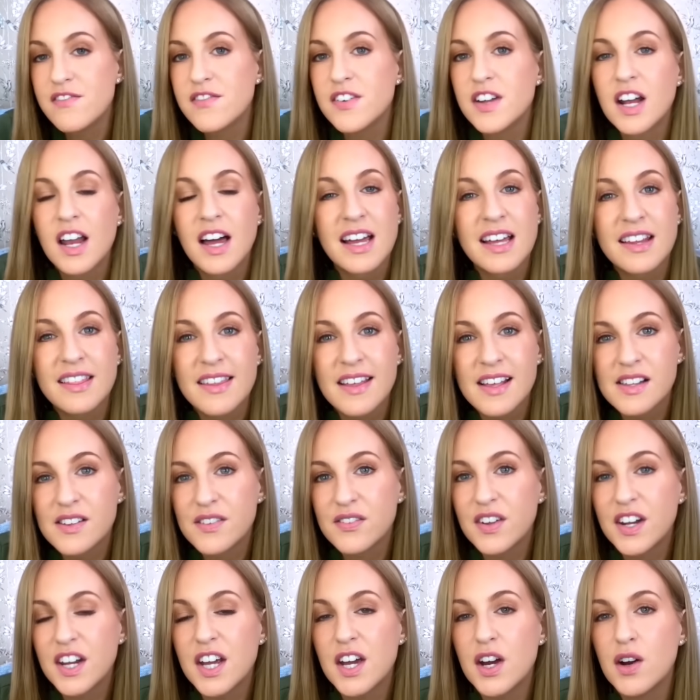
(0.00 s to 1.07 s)
you like this
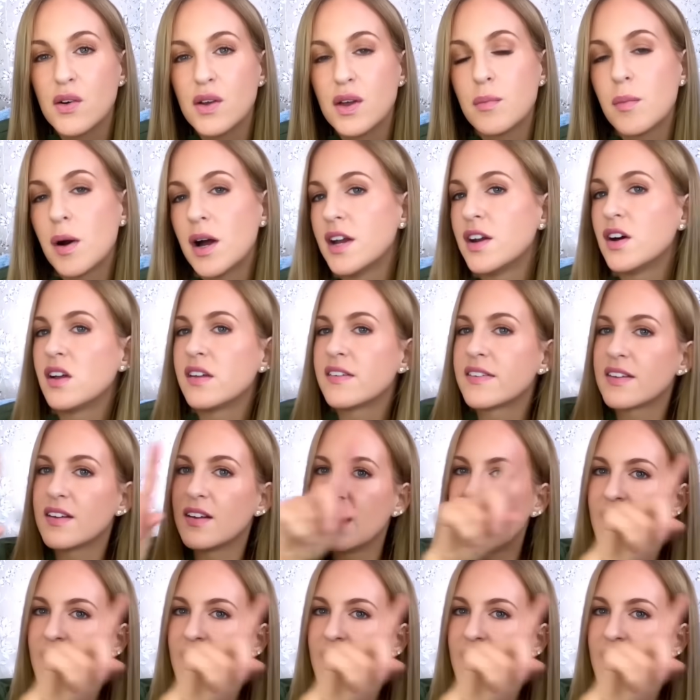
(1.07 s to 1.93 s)
video, you might also